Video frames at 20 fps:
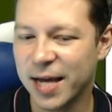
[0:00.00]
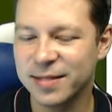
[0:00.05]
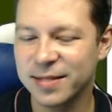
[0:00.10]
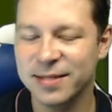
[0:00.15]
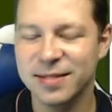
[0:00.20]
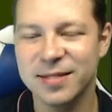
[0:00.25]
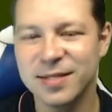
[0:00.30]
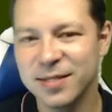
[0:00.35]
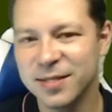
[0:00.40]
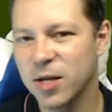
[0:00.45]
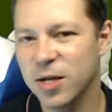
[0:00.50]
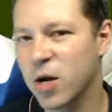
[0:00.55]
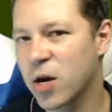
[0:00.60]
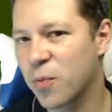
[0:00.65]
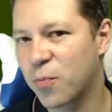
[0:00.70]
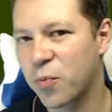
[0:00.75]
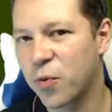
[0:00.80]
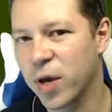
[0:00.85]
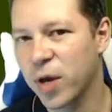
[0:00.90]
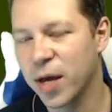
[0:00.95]
this is not
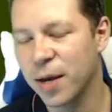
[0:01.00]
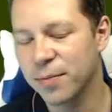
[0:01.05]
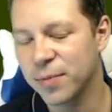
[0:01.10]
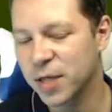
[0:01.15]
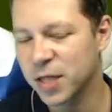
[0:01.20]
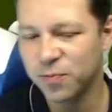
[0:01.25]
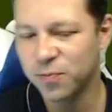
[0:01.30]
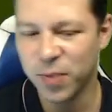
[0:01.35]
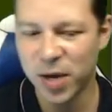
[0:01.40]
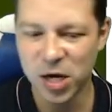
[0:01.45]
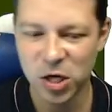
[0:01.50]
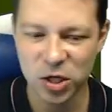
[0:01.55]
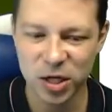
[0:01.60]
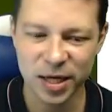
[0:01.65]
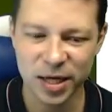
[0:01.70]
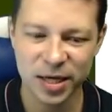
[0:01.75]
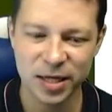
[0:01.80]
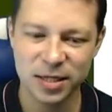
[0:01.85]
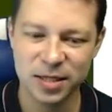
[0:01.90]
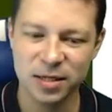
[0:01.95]
a preempt,
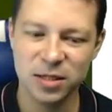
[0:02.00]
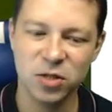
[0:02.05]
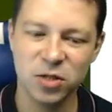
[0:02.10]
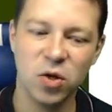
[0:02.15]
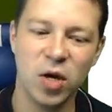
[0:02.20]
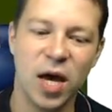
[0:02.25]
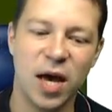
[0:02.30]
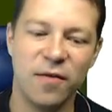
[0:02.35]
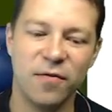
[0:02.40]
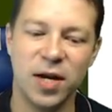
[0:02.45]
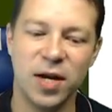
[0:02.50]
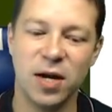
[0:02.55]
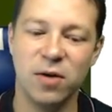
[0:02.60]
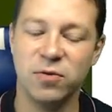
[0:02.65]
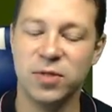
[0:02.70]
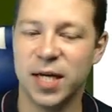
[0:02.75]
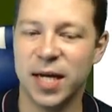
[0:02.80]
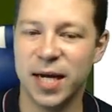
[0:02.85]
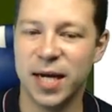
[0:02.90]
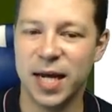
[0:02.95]
especially since you have an
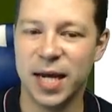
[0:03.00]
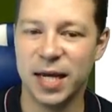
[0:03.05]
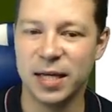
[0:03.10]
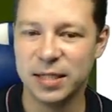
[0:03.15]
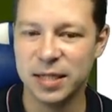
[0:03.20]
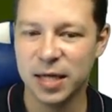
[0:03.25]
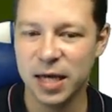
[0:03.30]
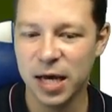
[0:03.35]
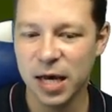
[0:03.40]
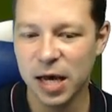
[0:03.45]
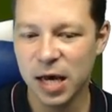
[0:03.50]
outside ace.